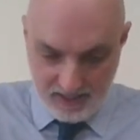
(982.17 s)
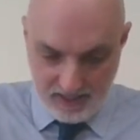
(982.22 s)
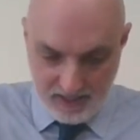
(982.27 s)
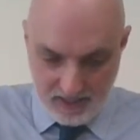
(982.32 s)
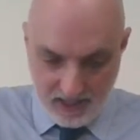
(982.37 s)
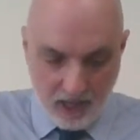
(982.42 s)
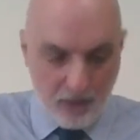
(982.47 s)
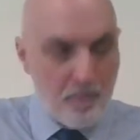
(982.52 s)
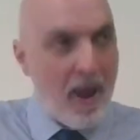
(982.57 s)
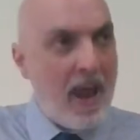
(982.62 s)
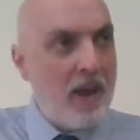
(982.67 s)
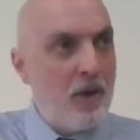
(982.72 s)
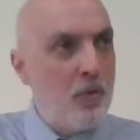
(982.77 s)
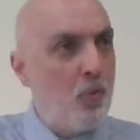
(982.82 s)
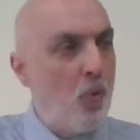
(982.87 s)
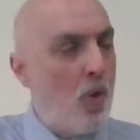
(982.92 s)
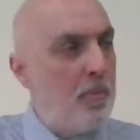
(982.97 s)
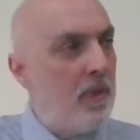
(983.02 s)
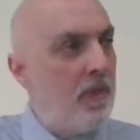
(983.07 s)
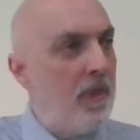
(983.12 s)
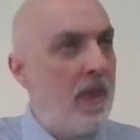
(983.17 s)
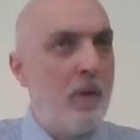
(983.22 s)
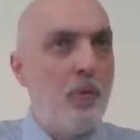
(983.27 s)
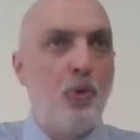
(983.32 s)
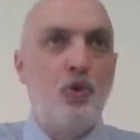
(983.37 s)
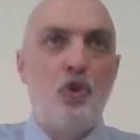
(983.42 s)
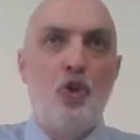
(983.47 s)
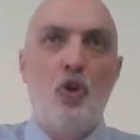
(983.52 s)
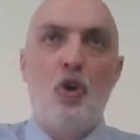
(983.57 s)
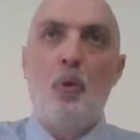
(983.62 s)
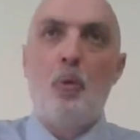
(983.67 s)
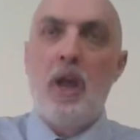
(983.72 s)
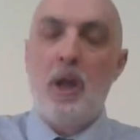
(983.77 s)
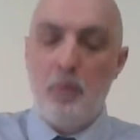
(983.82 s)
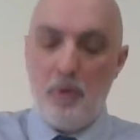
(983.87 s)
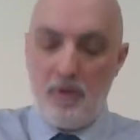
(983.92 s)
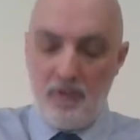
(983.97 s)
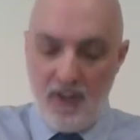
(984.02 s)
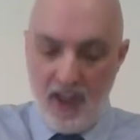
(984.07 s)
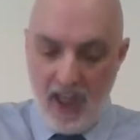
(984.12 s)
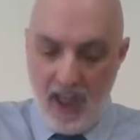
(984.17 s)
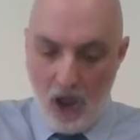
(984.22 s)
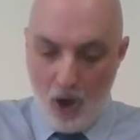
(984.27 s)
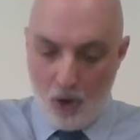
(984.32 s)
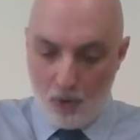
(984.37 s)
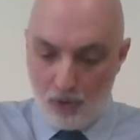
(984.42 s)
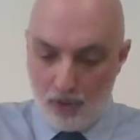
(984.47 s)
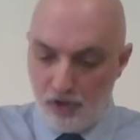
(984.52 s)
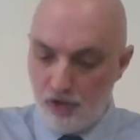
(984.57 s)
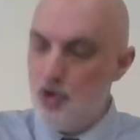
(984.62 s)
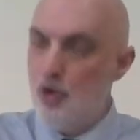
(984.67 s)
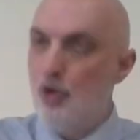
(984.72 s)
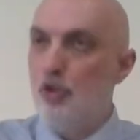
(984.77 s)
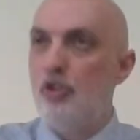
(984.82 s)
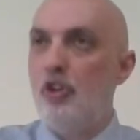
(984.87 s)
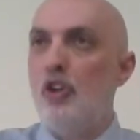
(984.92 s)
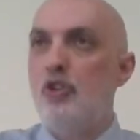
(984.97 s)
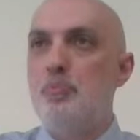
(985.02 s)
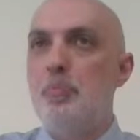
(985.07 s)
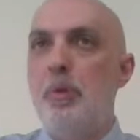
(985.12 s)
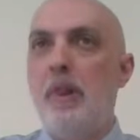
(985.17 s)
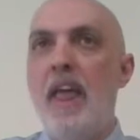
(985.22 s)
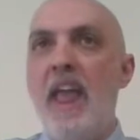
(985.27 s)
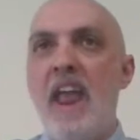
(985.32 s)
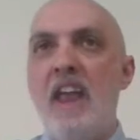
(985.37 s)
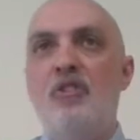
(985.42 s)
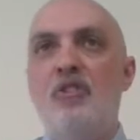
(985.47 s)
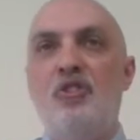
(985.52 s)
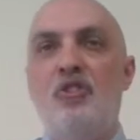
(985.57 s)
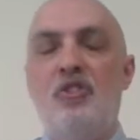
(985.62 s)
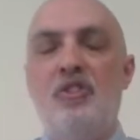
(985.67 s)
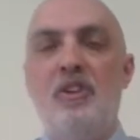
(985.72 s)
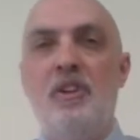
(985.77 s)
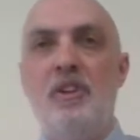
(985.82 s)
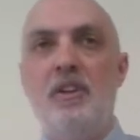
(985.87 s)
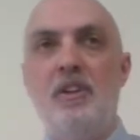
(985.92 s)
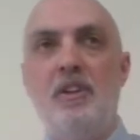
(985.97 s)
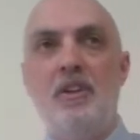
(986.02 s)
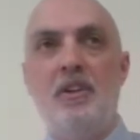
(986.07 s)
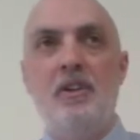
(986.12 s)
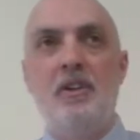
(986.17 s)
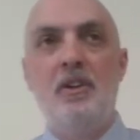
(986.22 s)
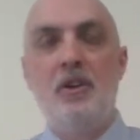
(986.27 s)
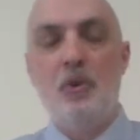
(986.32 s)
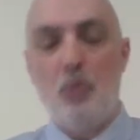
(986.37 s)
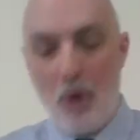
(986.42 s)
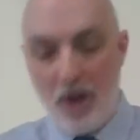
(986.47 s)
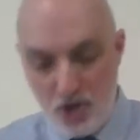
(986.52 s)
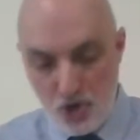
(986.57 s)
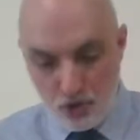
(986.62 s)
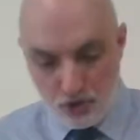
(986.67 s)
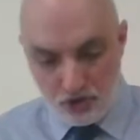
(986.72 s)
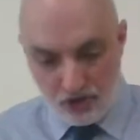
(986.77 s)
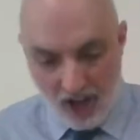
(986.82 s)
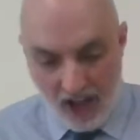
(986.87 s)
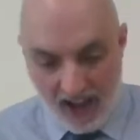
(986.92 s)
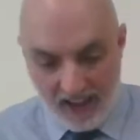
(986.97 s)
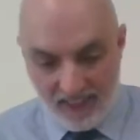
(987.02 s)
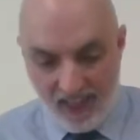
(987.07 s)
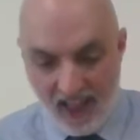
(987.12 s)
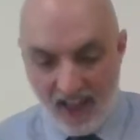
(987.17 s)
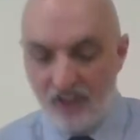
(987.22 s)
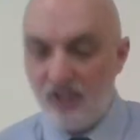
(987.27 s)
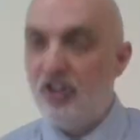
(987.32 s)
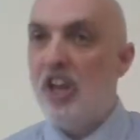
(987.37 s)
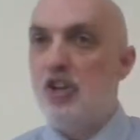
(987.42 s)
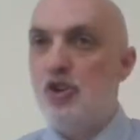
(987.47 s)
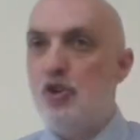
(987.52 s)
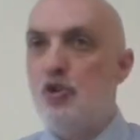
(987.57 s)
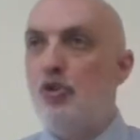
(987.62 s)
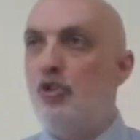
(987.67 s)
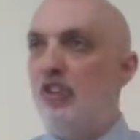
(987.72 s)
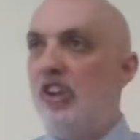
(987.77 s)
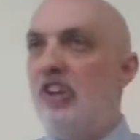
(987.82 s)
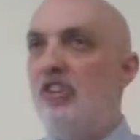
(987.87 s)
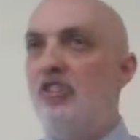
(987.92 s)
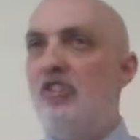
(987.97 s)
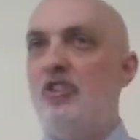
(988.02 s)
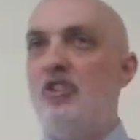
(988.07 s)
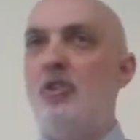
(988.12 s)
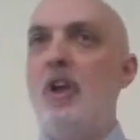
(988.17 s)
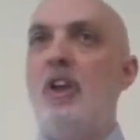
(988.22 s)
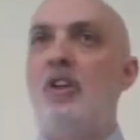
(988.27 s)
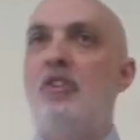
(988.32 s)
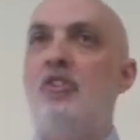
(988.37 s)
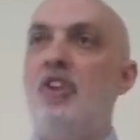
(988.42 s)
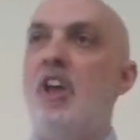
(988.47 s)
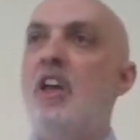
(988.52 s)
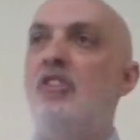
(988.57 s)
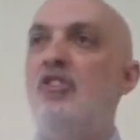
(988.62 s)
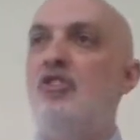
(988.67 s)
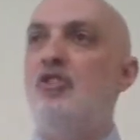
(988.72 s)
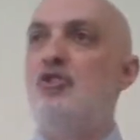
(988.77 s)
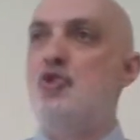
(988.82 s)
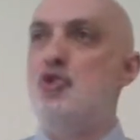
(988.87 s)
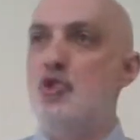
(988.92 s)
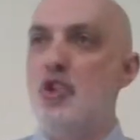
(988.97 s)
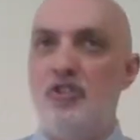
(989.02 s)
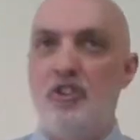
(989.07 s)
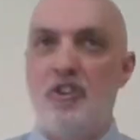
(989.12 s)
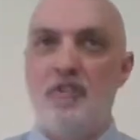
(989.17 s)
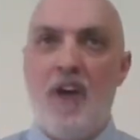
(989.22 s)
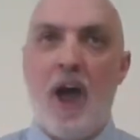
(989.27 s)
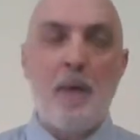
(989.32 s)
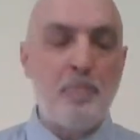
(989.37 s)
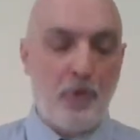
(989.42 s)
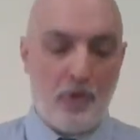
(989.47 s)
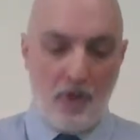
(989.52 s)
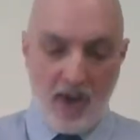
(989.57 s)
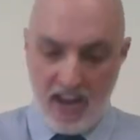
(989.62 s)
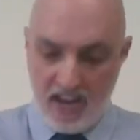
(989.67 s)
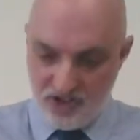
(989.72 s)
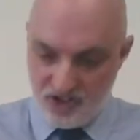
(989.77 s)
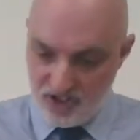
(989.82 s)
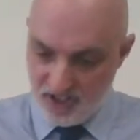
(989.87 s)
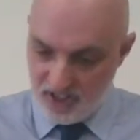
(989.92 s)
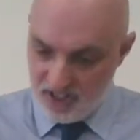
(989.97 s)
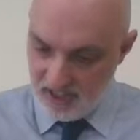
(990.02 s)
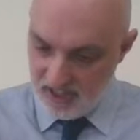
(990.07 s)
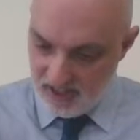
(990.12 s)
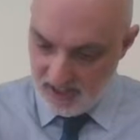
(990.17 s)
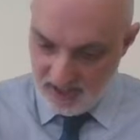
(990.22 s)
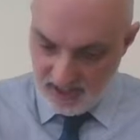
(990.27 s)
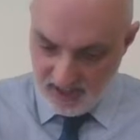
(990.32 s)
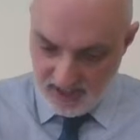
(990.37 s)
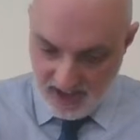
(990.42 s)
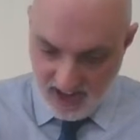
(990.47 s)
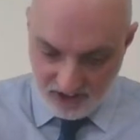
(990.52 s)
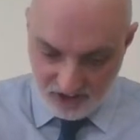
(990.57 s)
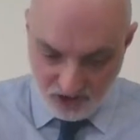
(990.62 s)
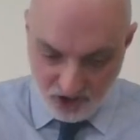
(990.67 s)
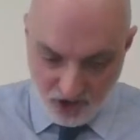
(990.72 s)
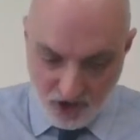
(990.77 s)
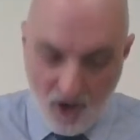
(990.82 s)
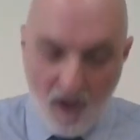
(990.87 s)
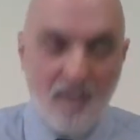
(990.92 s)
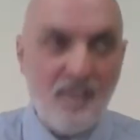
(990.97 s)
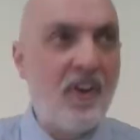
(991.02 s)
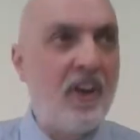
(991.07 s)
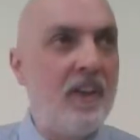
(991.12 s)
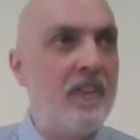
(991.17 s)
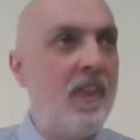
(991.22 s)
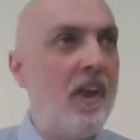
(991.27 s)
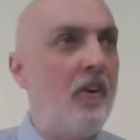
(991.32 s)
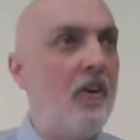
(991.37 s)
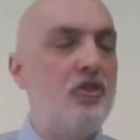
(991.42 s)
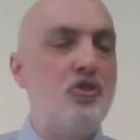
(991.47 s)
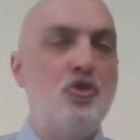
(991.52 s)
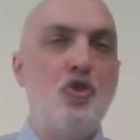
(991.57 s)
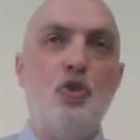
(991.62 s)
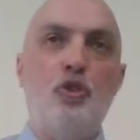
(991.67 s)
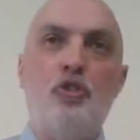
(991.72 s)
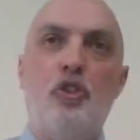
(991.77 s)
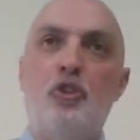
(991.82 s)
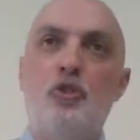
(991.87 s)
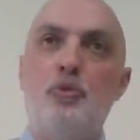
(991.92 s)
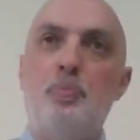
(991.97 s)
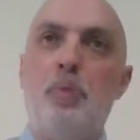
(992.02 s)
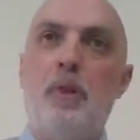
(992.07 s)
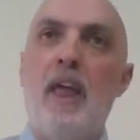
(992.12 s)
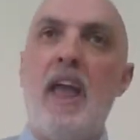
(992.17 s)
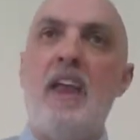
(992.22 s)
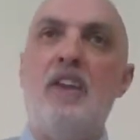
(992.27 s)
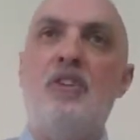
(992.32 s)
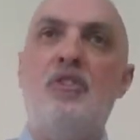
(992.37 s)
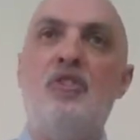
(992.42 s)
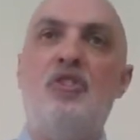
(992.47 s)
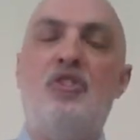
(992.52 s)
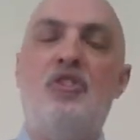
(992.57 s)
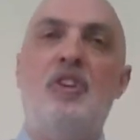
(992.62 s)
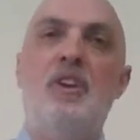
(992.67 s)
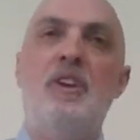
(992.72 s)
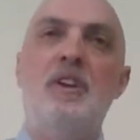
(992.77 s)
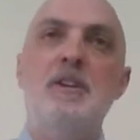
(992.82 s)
And men and women, they will do away with hell. There's no such place. When you die, that's it. You cease to exist. You just evaporate into nothing. There is no such place.